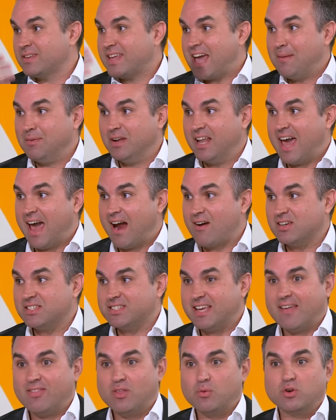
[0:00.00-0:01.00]
Kamala
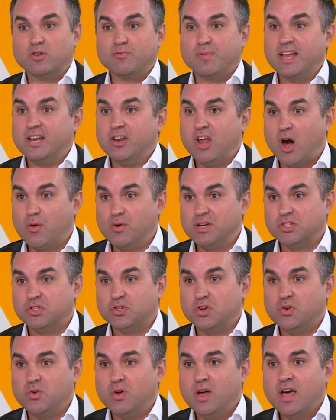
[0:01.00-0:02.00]
Harris hat, there would have been no
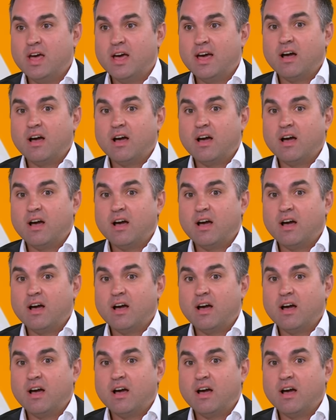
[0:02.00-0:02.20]
issue.